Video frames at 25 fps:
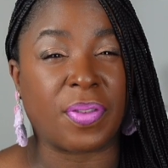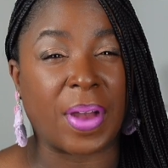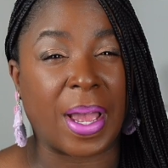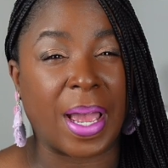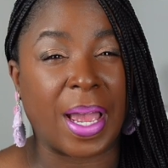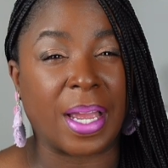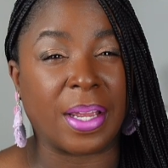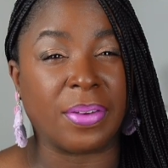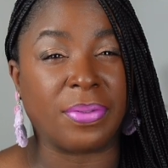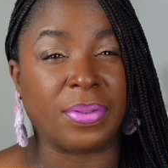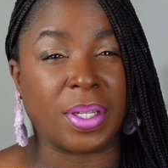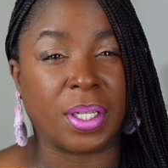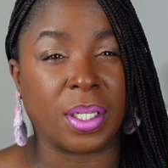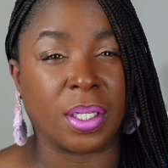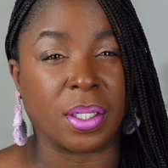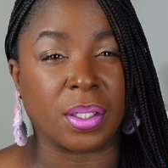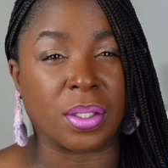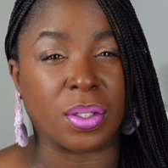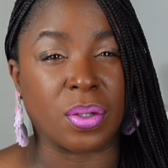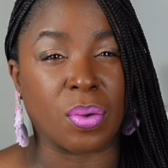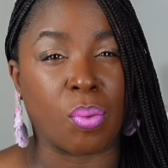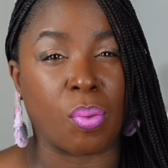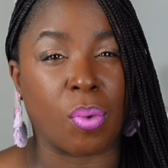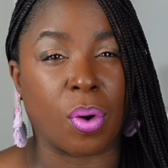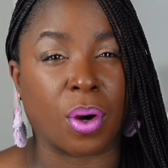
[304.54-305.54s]
5
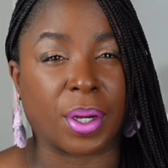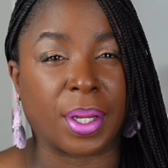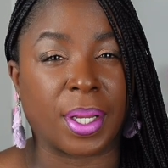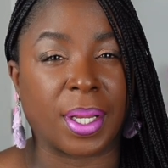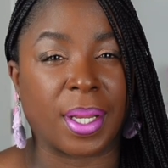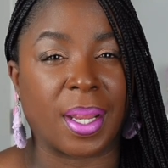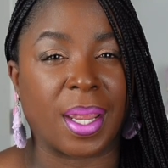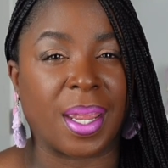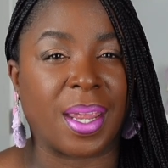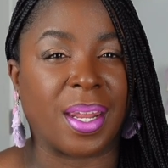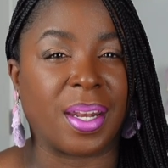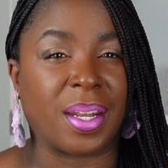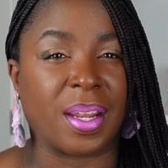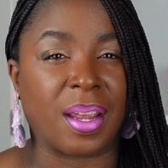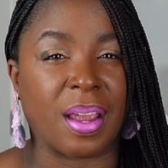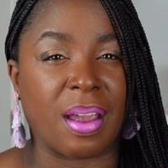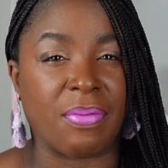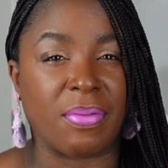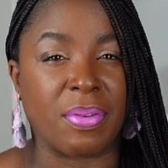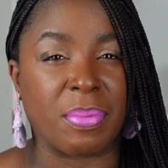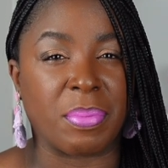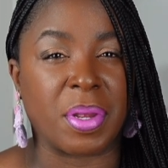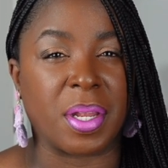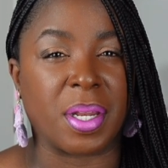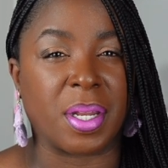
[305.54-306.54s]
years working in
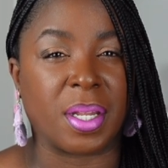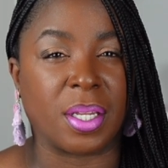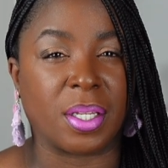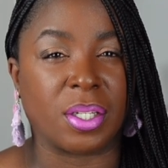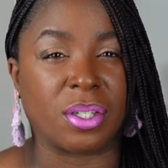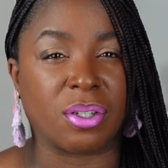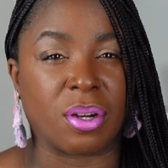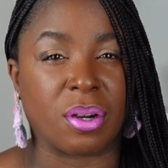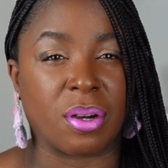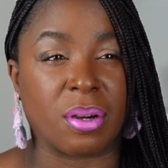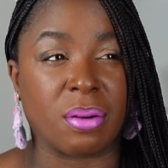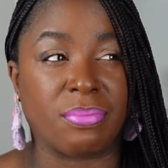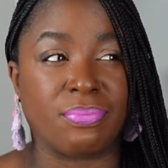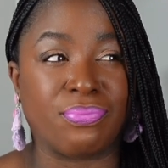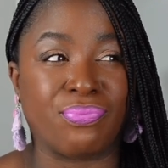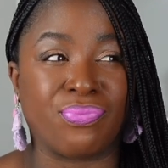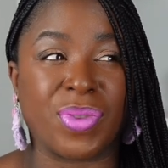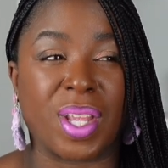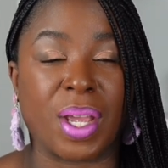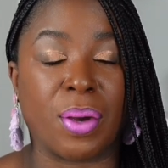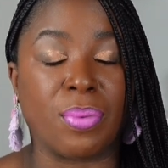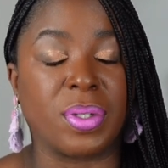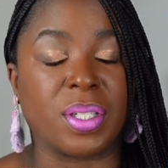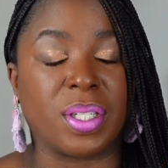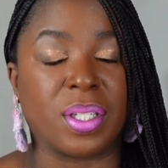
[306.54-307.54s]
government HR.
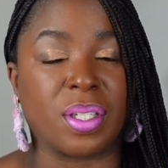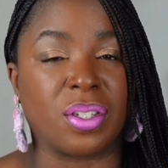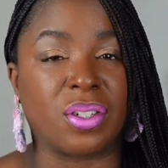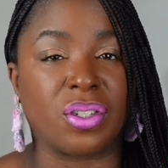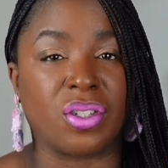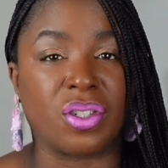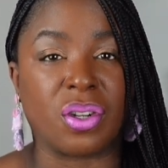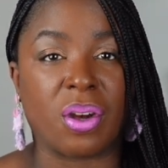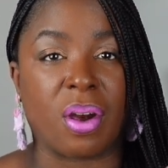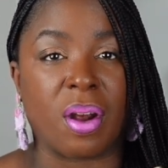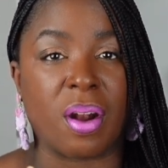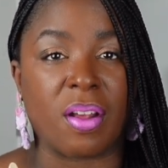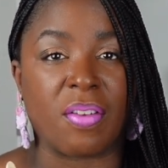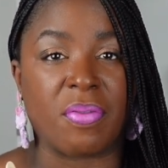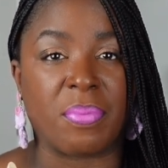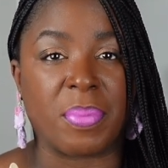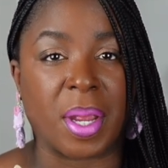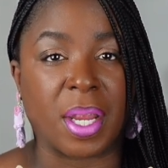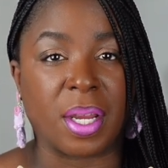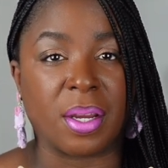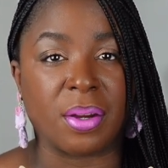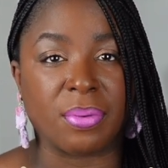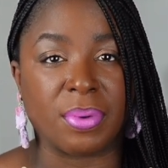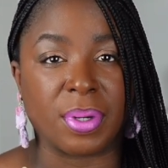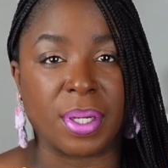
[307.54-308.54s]
That was the start of
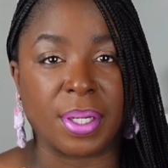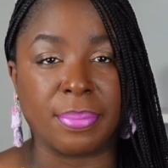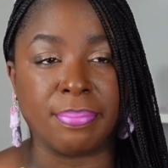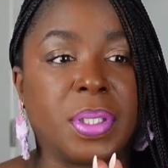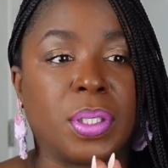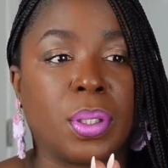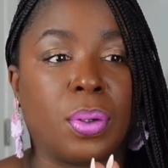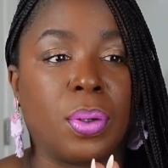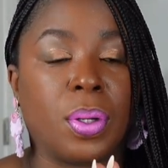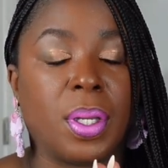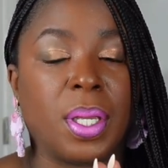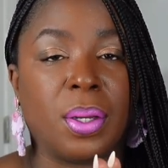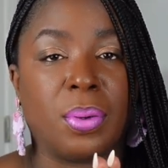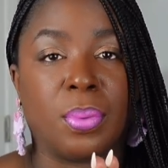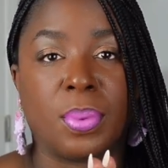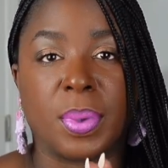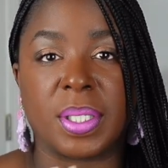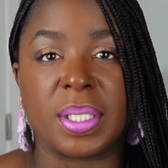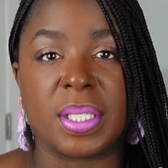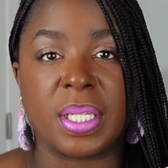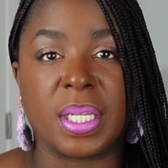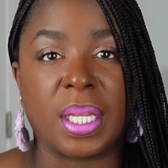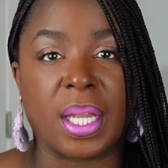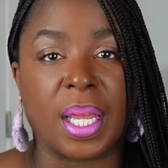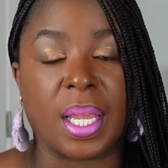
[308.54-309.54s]
my career. So it
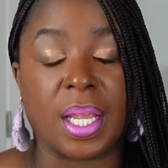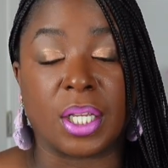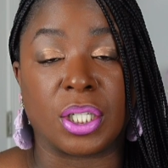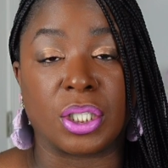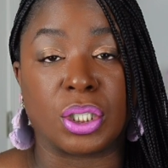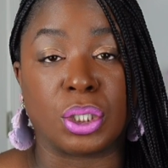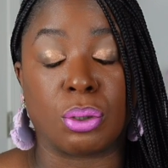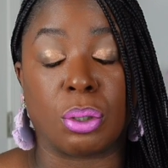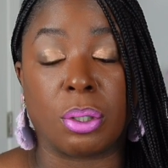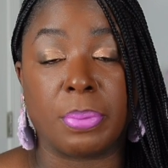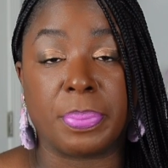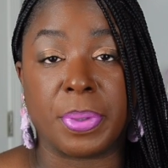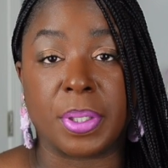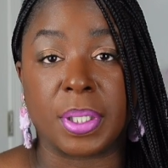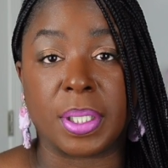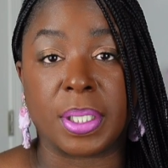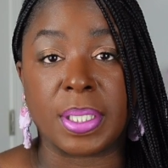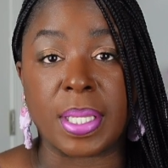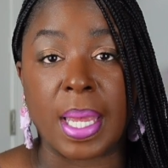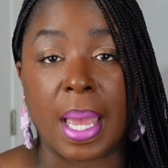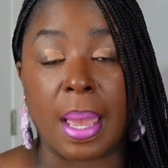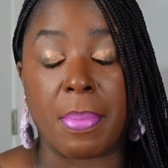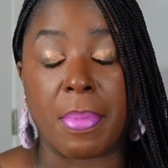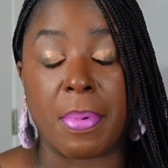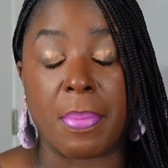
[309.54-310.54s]
wasn't like a short period of
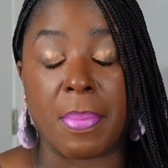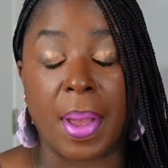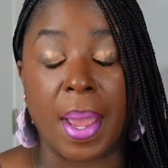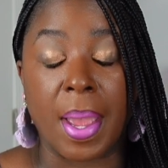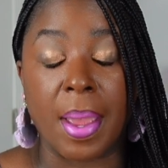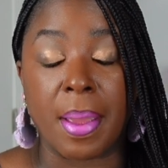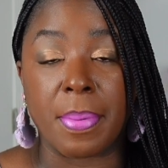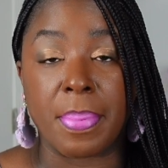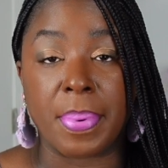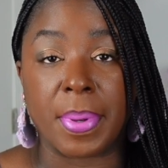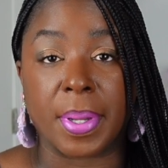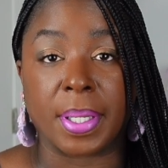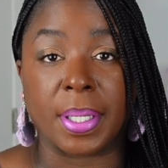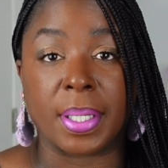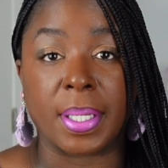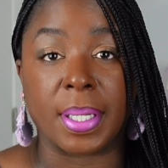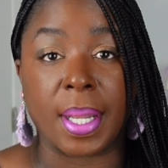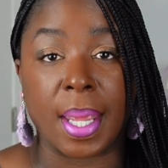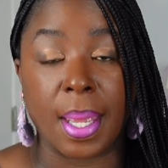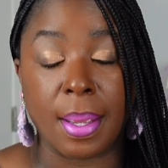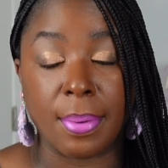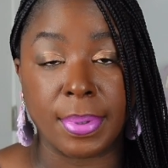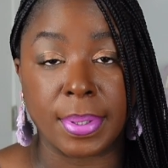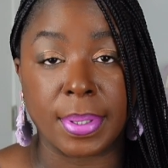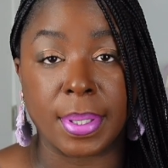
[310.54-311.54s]
time, in my opinion.
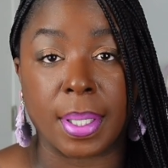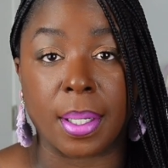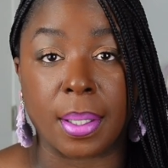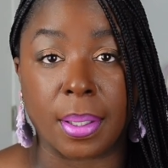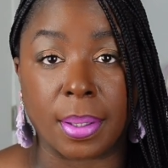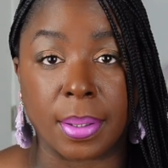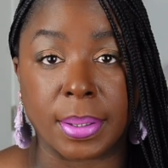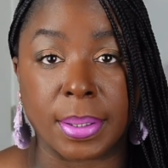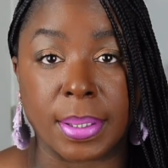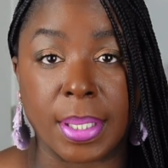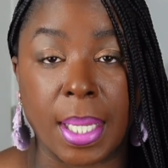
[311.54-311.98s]
That was a long